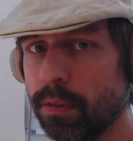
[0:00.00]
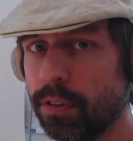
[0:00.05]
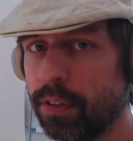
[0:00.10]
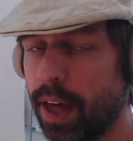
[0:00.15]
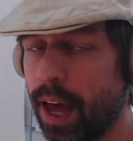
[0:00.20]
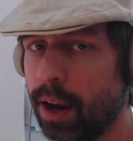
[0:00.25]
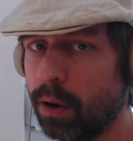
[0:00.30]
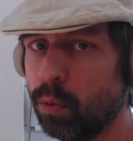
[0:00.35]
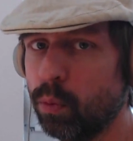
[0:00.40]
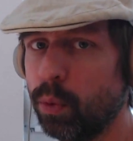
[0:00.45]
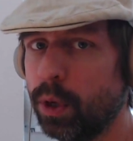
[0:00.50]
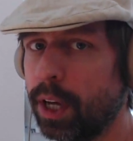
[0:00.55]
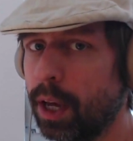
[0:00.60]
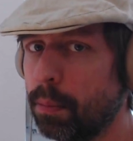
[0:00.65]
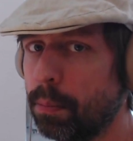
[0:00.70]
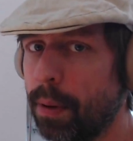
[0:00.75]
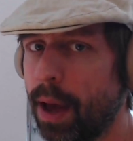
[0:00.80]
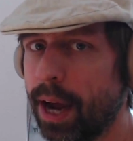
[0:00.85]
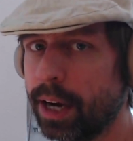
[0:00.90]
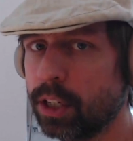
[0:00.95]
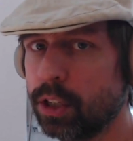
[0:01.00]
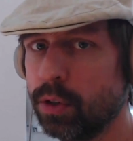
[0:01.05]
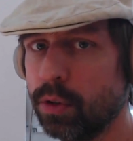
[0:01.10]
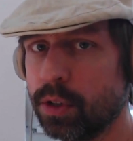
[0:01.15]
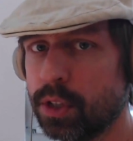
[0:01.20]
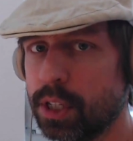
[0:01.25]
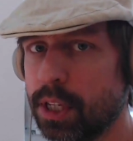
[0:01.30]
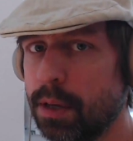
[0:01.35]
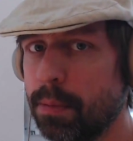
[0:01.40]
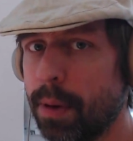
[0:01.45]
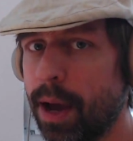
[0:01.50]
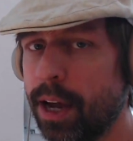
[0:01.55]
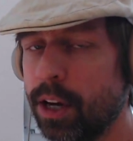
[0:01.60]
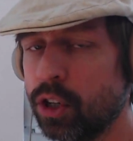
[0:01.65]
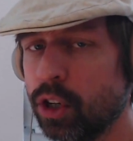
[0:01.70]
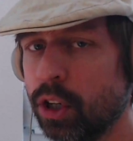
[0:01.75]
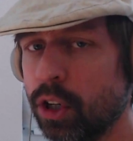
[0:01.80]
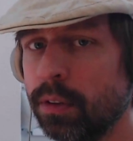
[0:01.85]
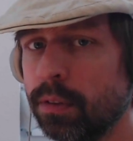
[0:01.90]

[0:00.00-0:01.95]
Then we get back to C major